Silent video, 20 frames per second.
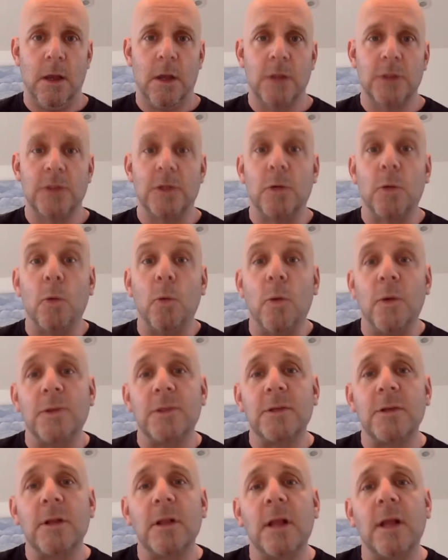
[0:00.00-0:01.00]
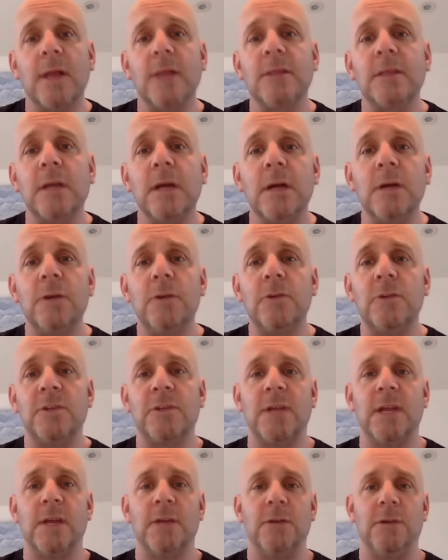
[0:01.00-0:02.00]
So once your clients
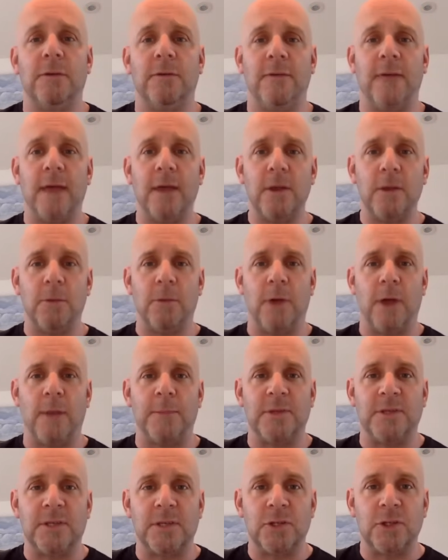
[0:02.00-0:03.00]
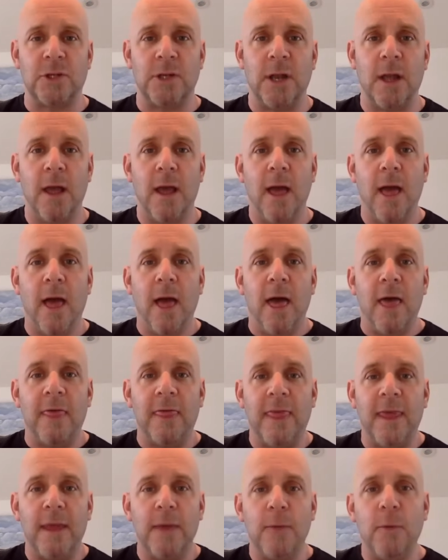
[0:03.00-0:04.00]
understand your value proposition,
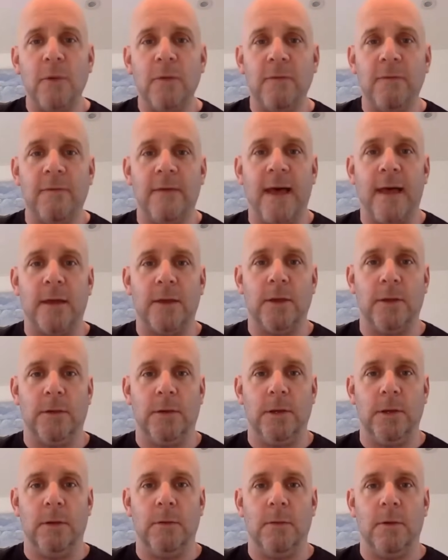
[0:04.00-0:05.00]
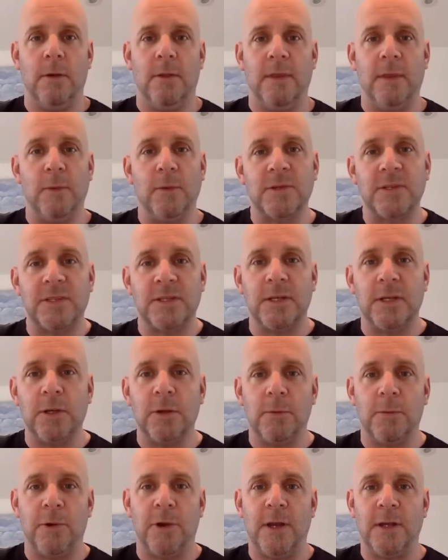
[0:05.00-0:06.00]
they will value you. They will sing
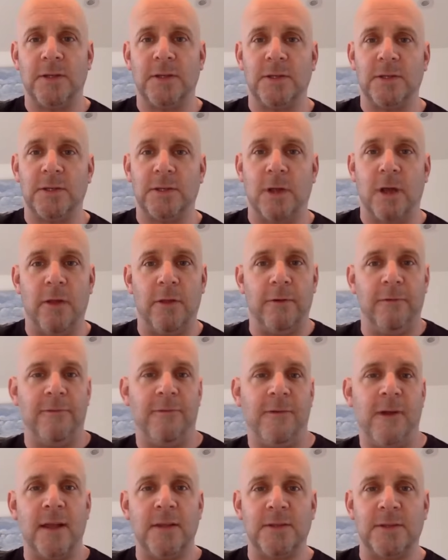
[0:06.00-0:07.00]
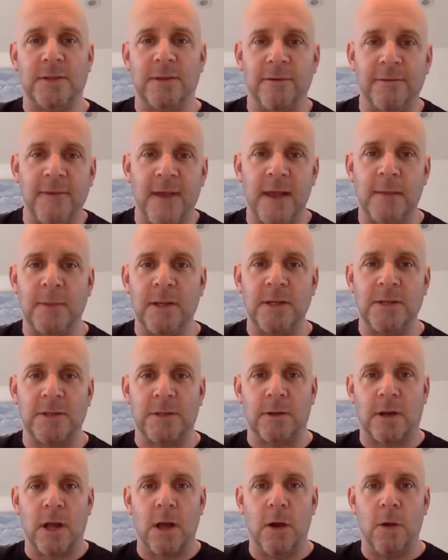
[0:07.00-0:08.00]
your praises to all their friends, their families,
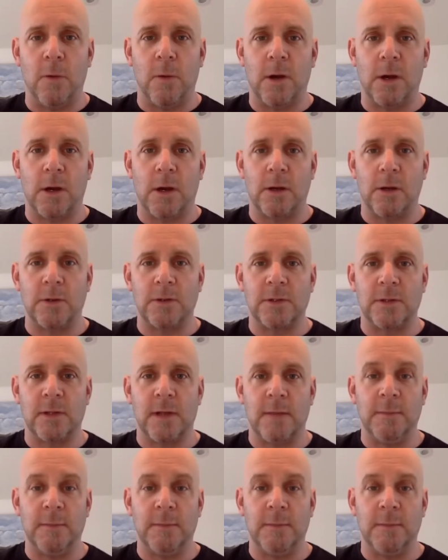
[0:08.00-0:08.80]
their coworkers.